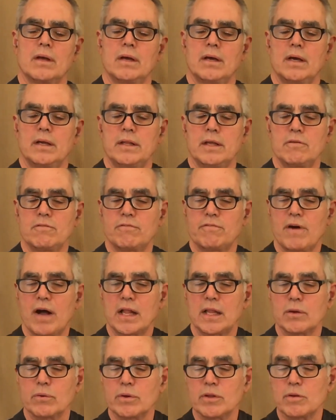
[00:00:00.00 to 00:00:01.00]
And then
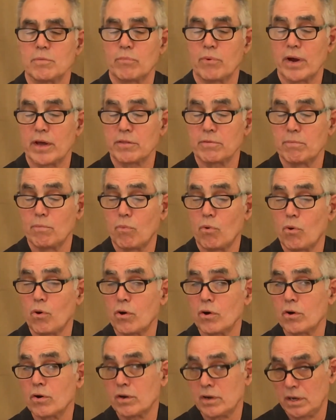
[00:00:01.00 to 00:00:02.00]
following the breath
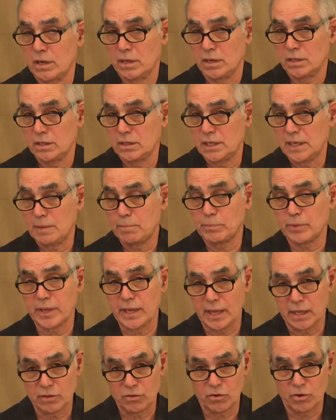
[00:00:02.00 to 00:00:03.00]
more deeply
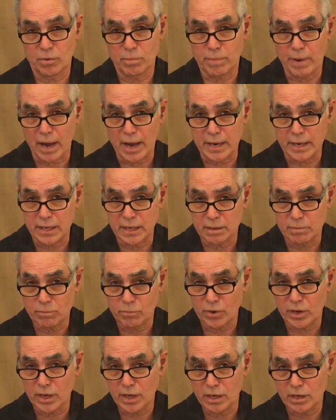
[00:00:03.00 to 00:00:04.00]
into your body and
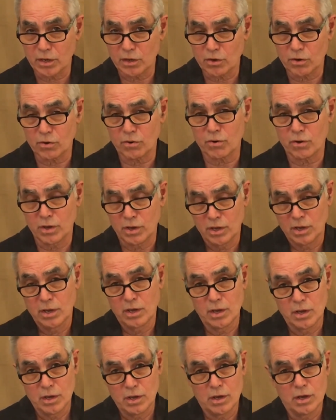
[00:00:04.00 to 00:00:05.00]
bringing your
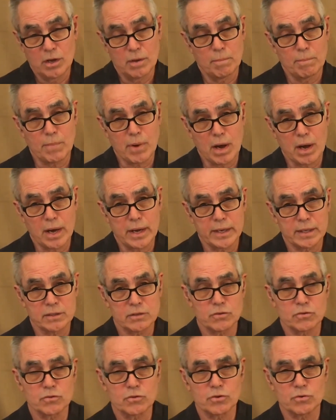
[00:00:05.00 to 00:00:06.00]

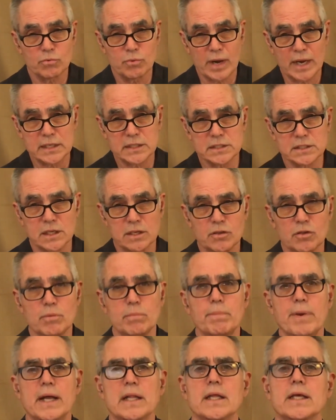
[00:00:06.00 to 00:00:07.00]
mind to rest in your
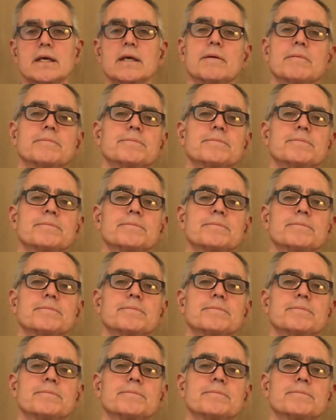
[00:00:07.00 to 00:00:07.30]
belly.